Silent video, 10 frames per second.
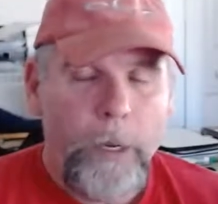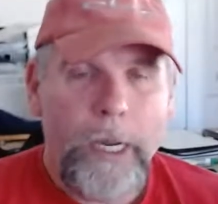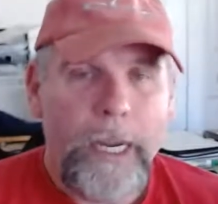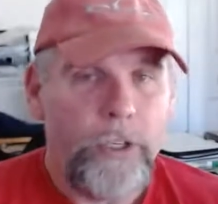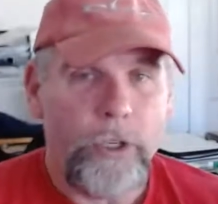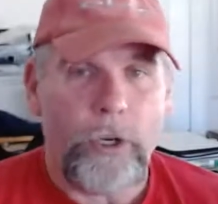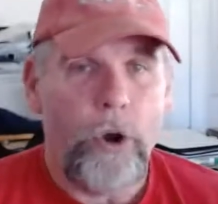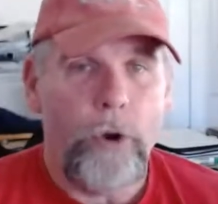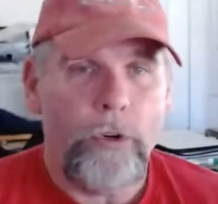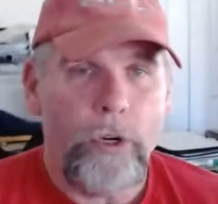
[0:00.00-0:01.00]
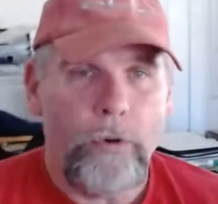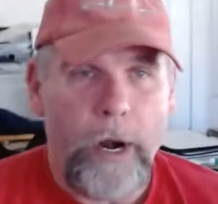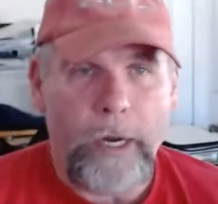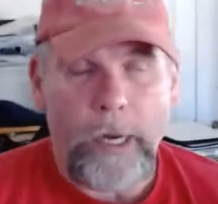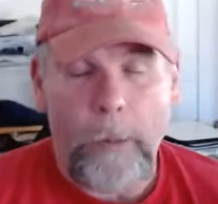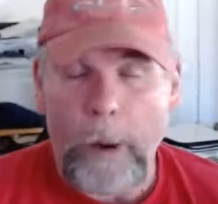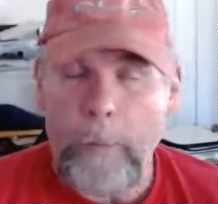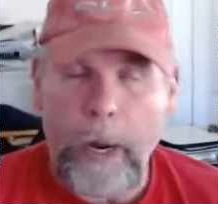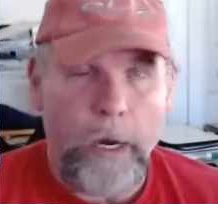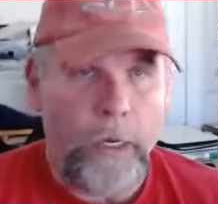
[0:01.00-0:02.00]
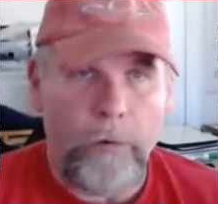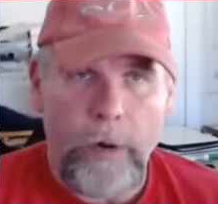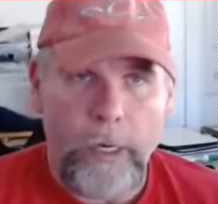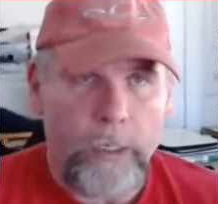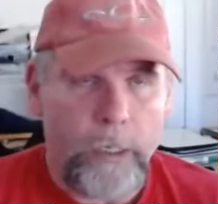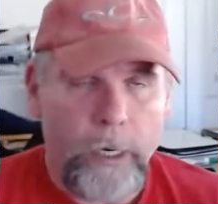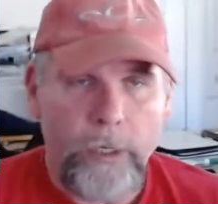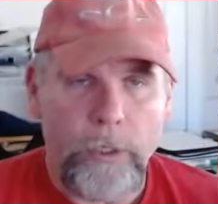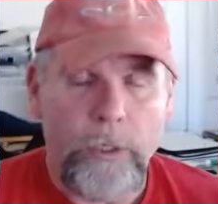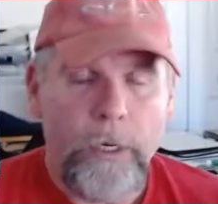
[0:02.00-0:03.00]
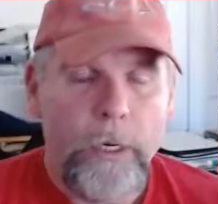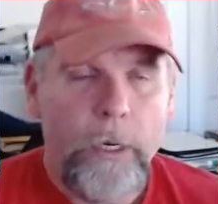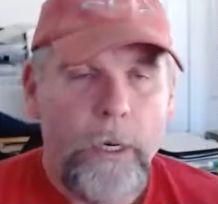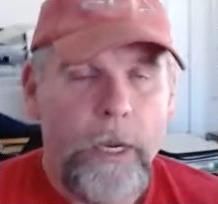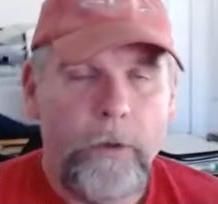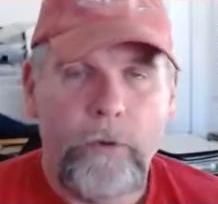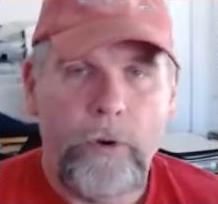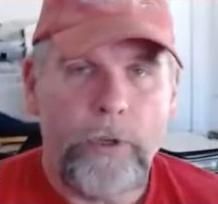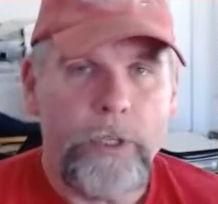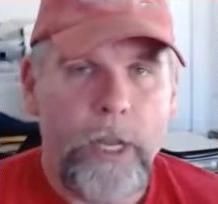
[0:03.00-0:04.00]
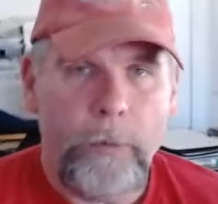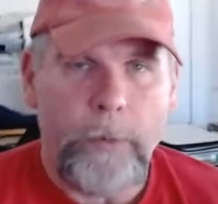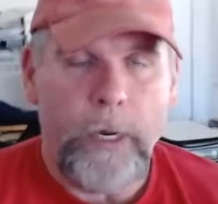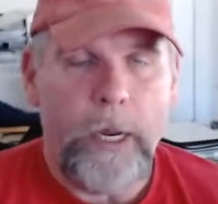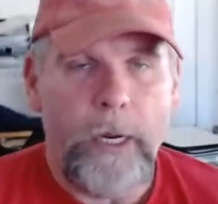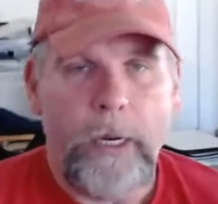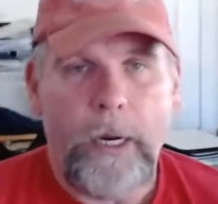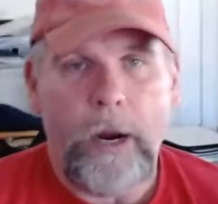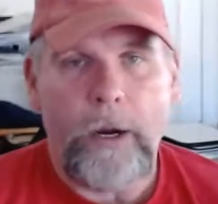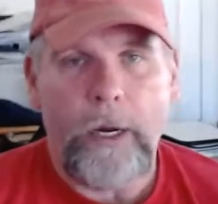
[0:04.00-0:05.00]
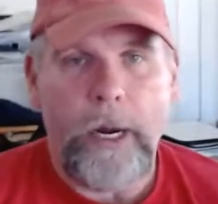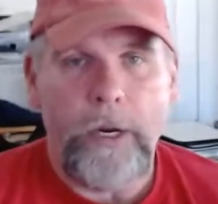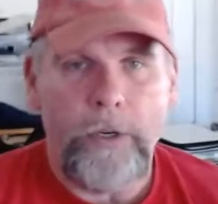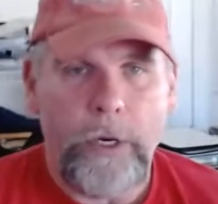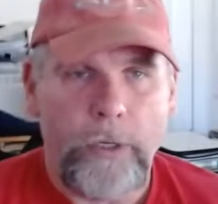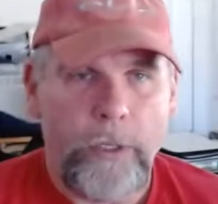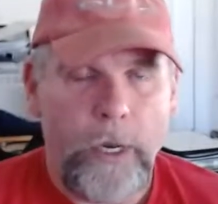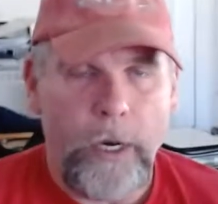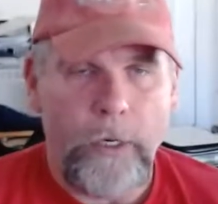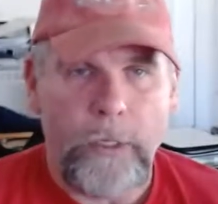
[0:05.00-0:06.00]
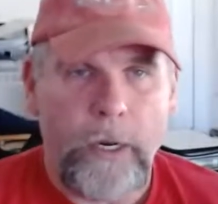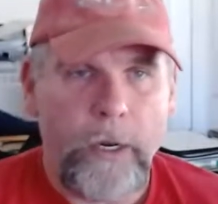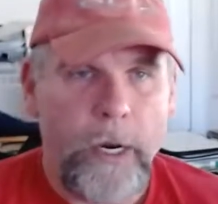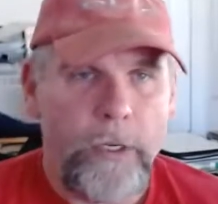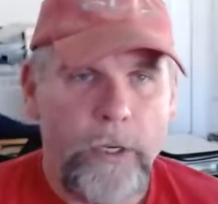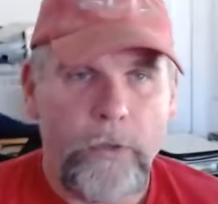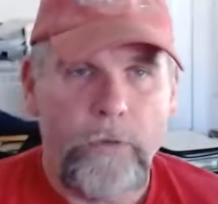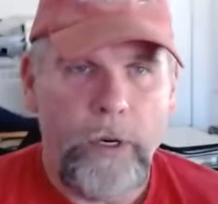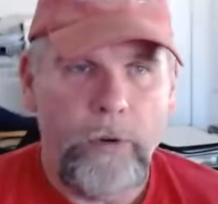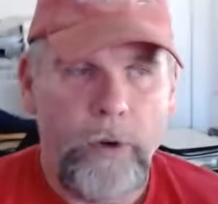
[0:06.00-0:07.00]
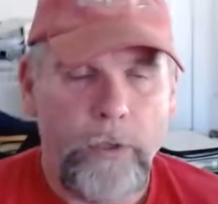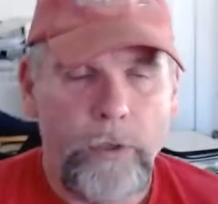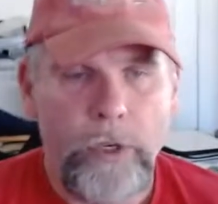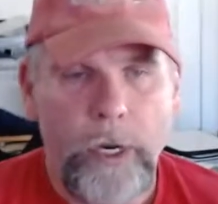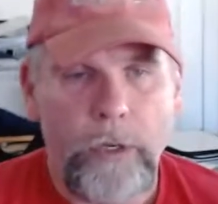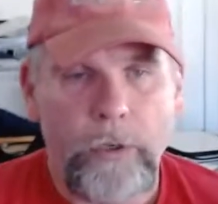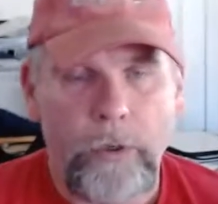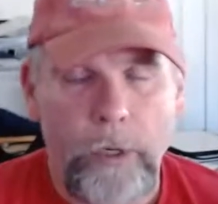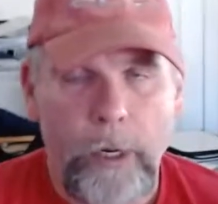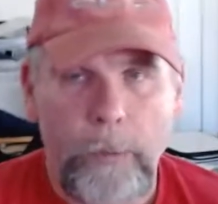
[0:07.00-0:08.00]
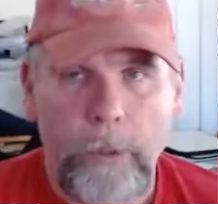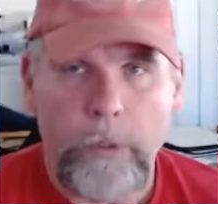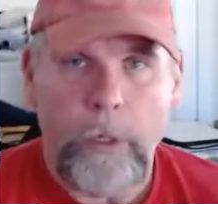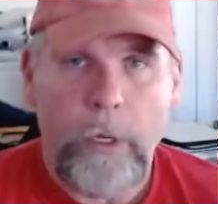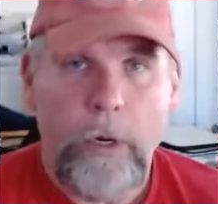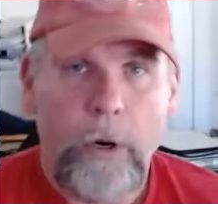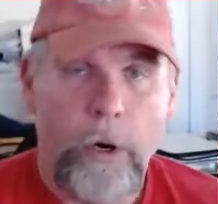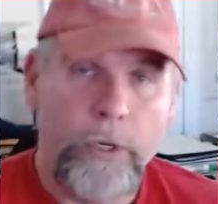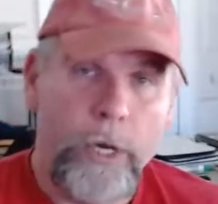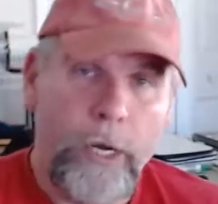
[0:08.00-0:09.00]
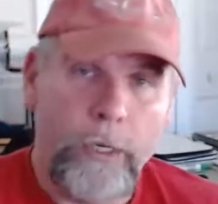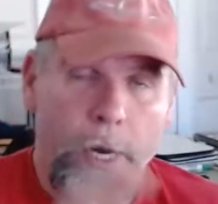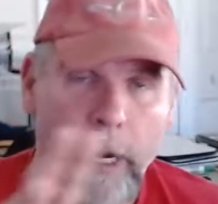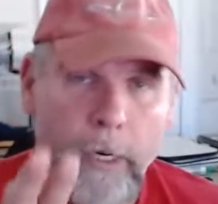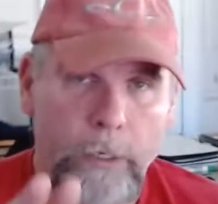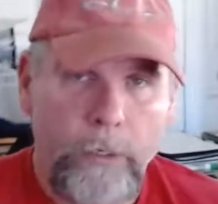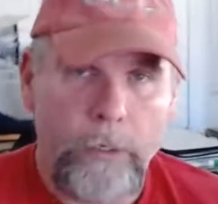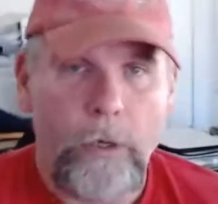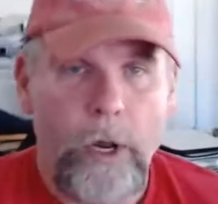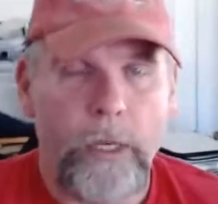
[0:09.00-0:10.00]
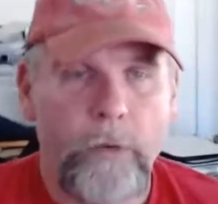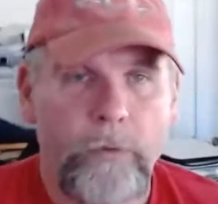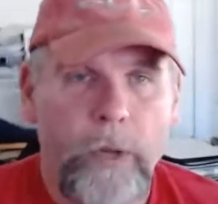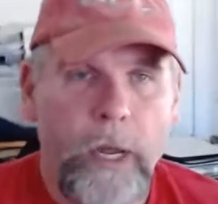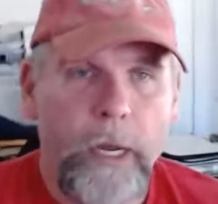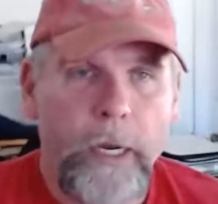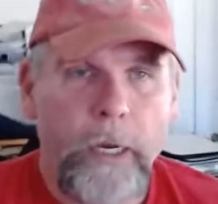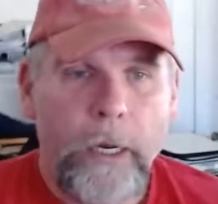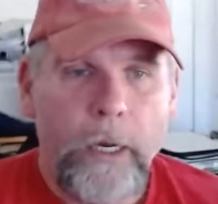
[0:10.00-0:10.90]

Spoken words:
Is the code correct? Am I making the right selections? If you're a setup guy, how can I adjust things? How can I adjust feed rates or change tool numbers or change heights on the fly?